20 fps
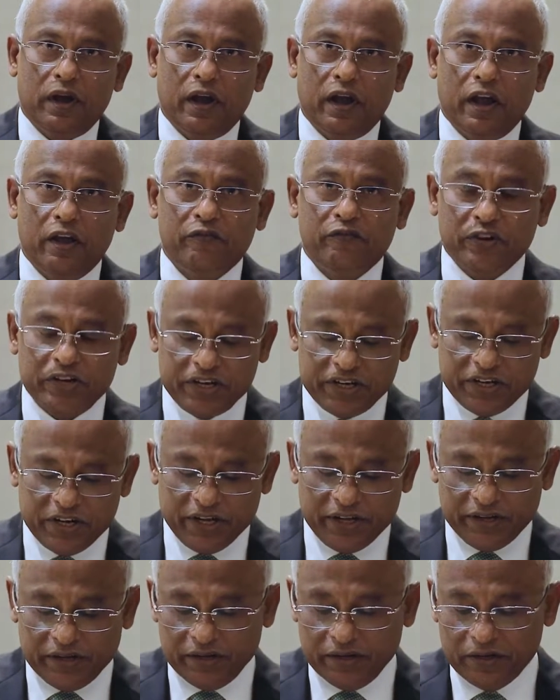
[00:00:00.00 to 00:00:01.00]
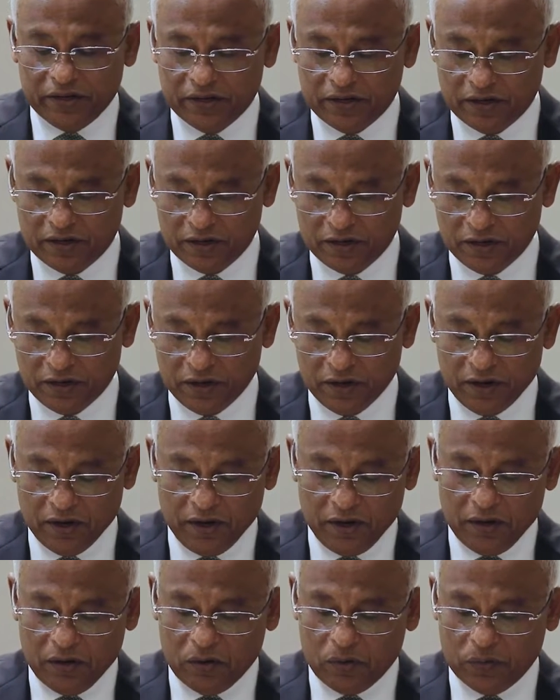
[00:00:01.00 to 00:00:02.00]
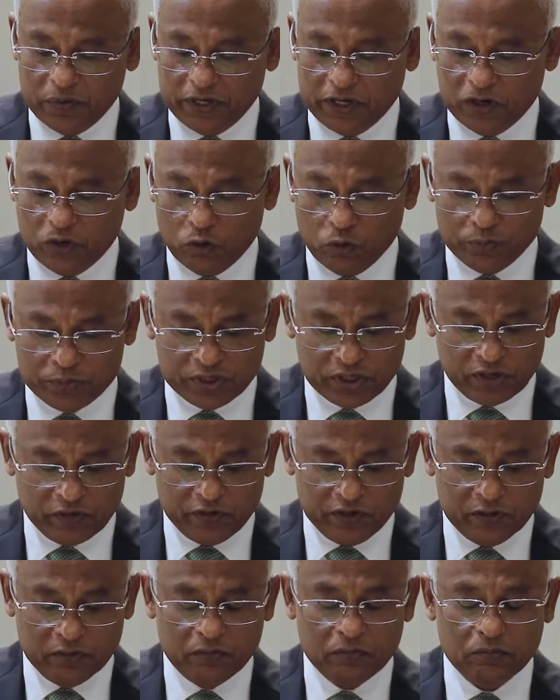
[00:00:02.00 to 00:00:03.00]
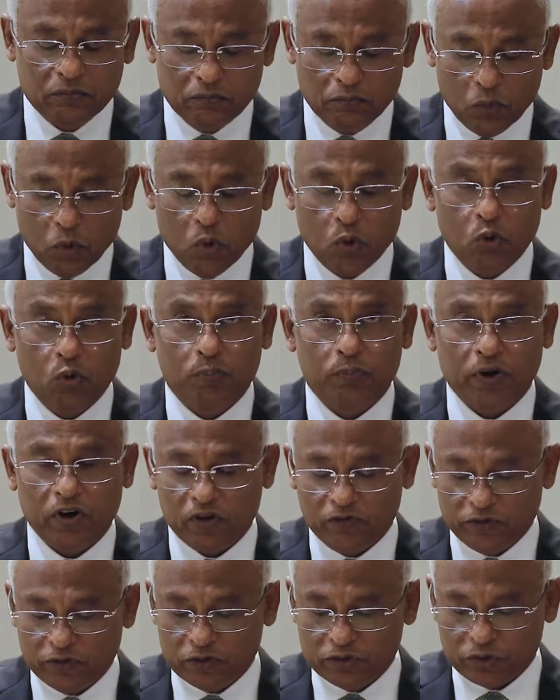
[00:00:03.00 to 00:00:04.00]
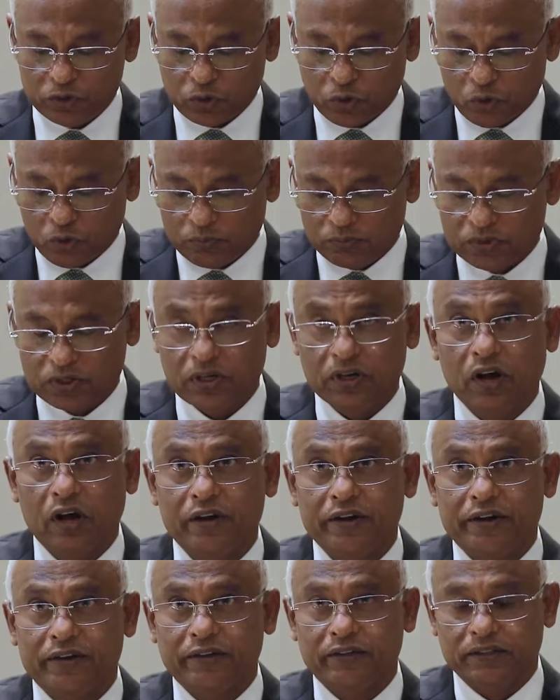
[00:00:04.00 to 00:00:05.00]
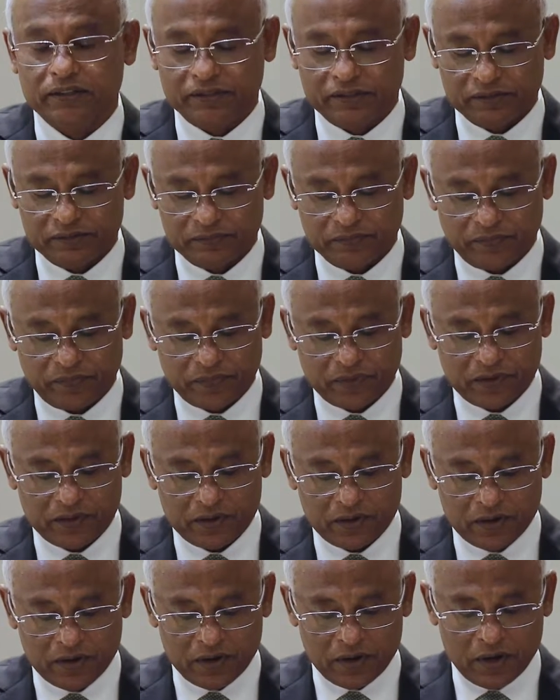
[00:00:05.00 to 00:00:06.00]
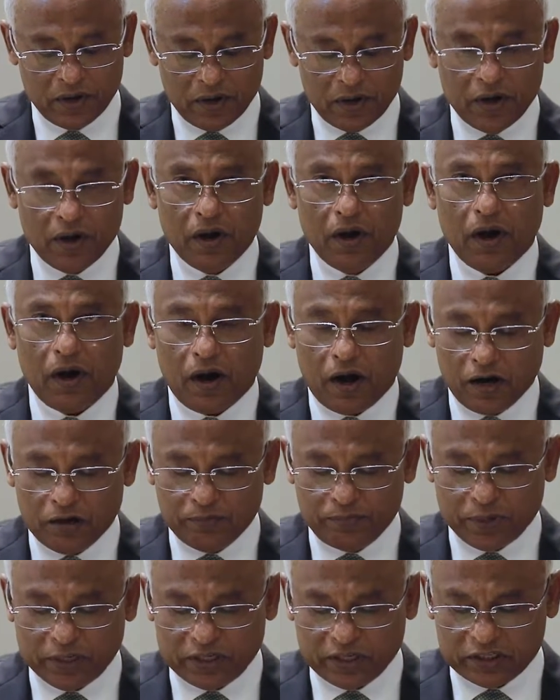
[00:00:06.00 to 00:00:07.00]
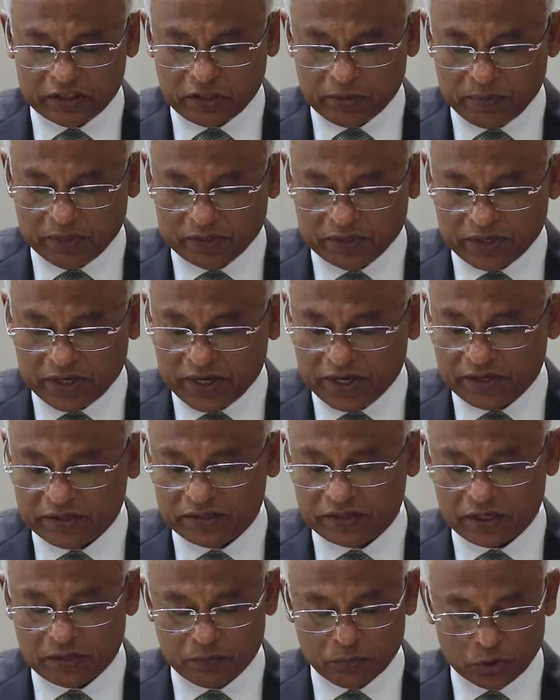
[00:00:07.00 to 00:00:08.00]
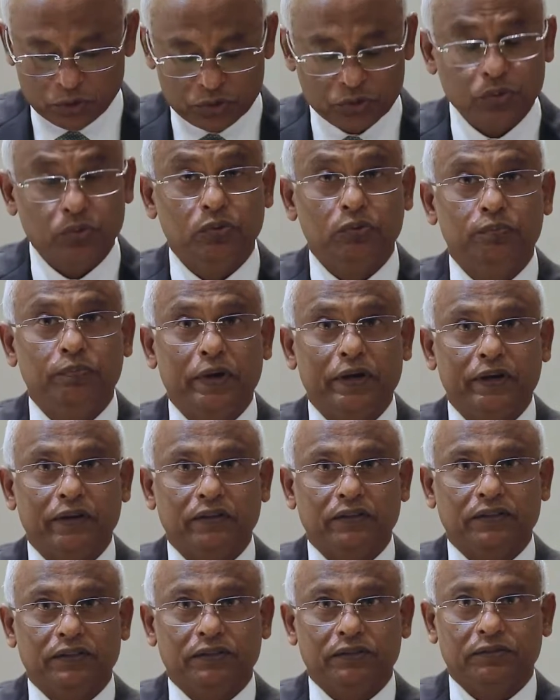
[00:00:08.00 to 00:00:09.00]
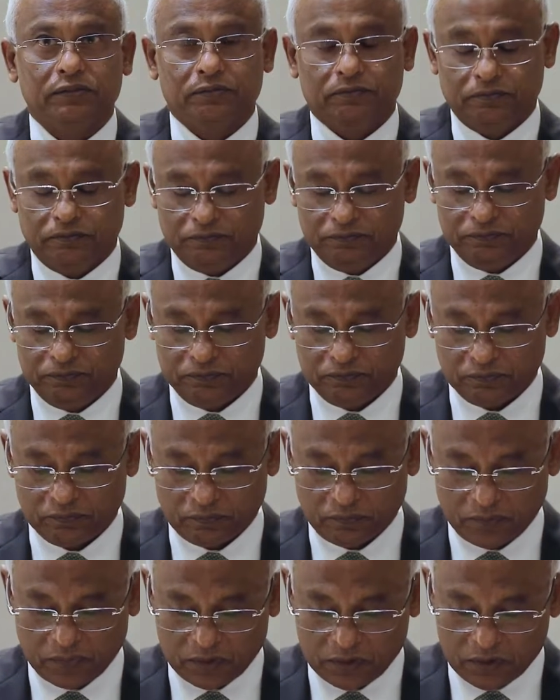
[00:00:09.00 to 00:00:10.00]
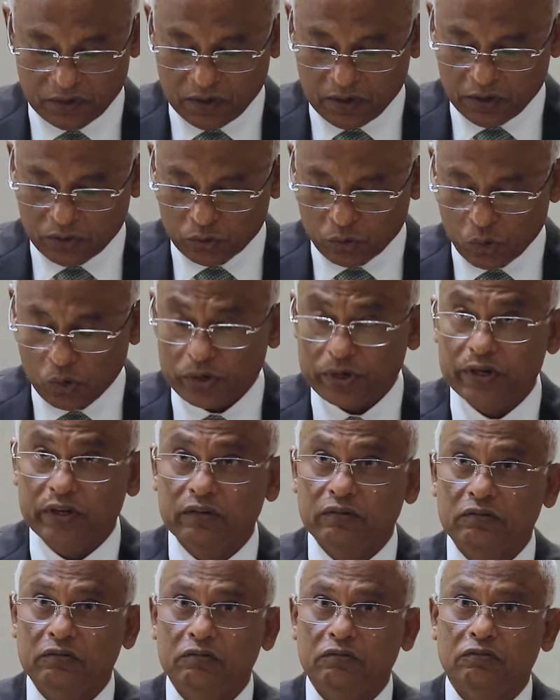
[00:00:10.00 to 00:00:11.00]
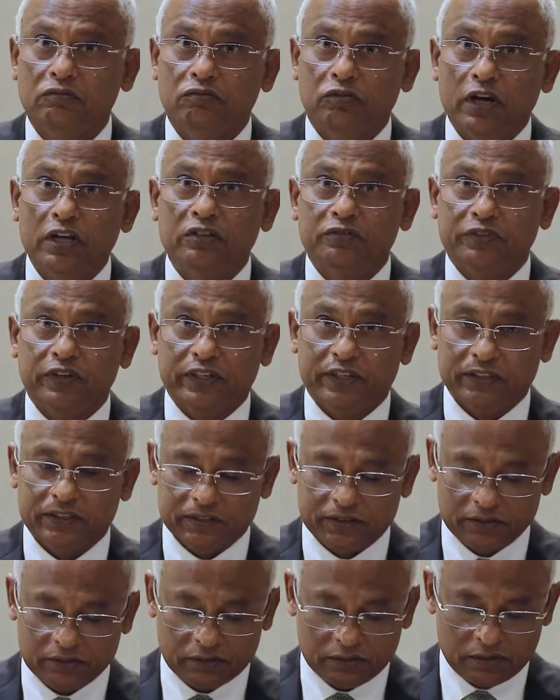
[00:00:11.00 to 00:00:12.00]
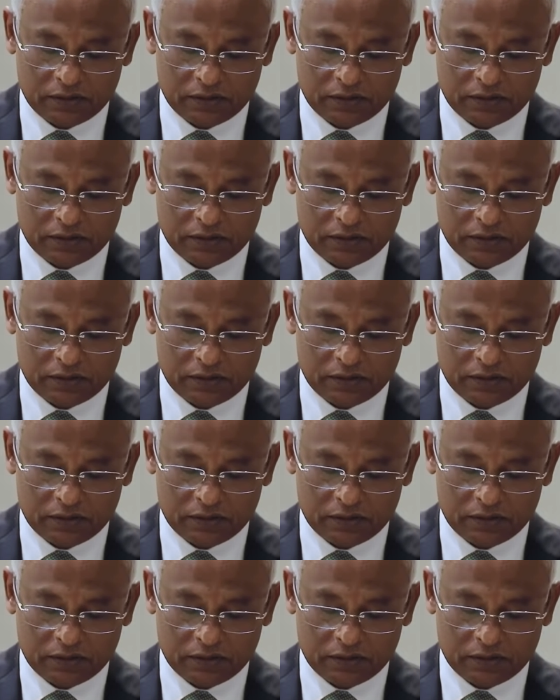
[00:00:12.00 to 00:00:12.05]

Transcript: Every day, we are observing more powerful storms and hurricanes, unpredictable rains and monsoon patterns, roaring wildfires,